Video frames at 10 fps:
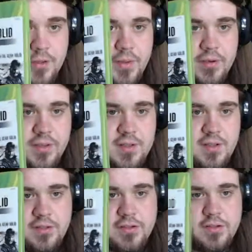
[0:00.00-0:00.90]
Metal Gear
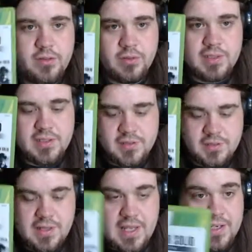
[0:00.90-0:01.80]
Solid 2 is,
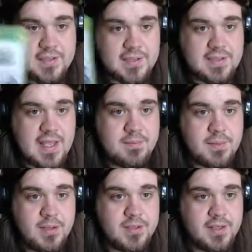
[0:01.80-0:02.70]
and it's the same
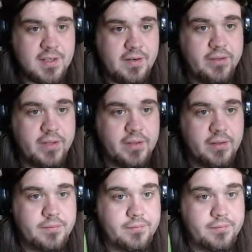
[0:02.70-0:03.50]
music and everything.